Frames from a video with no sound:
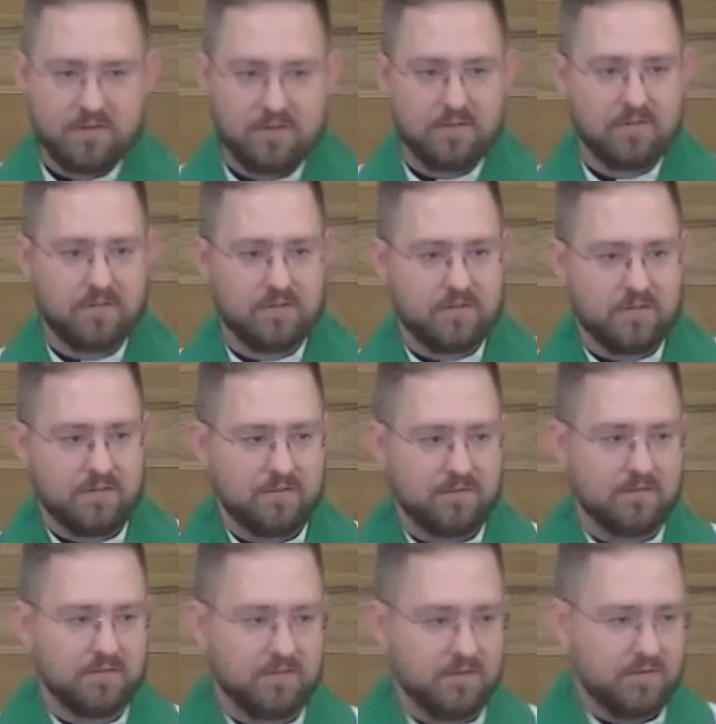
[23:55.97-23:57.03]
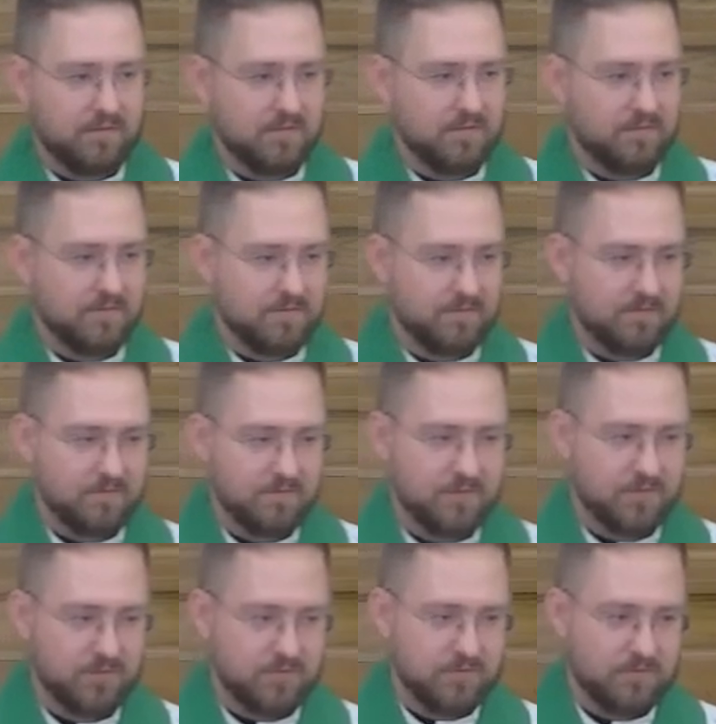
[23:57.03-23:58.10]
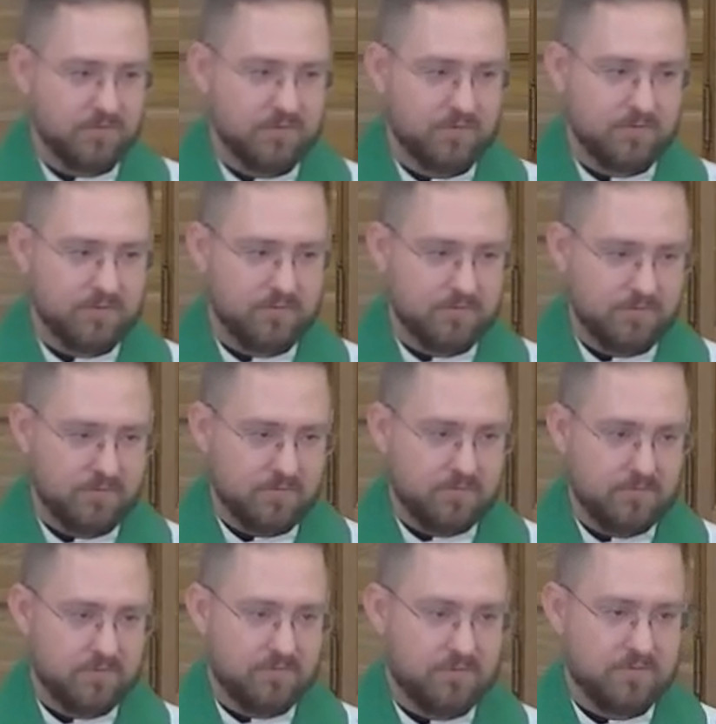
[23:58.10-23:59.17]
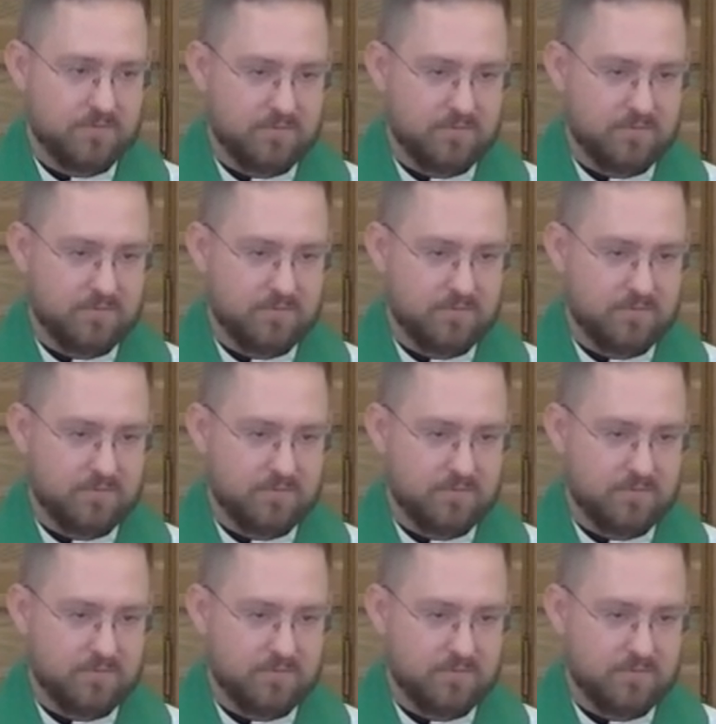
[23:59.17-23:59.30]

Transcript: (no one is talking)